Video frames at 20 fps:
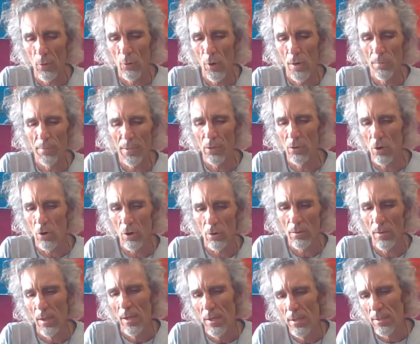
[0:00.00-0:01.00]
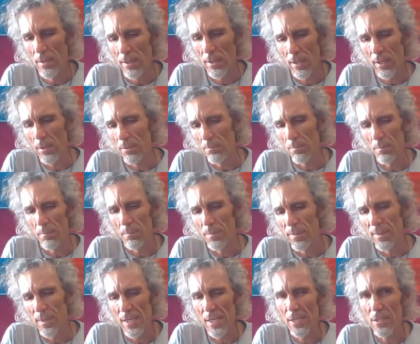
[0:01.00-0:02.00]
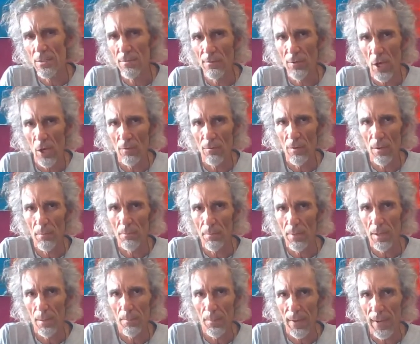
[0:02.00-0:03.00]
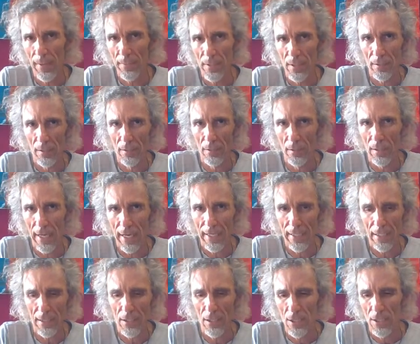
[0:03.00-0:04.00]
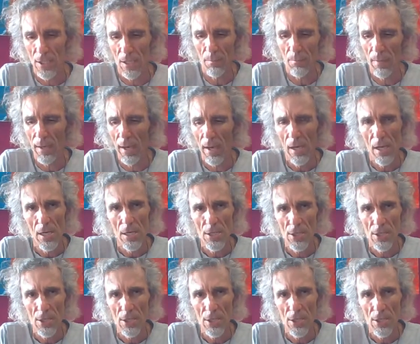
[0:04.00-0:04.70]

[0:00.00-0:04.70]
It won't be long, the end of November, perhaps a little later, December,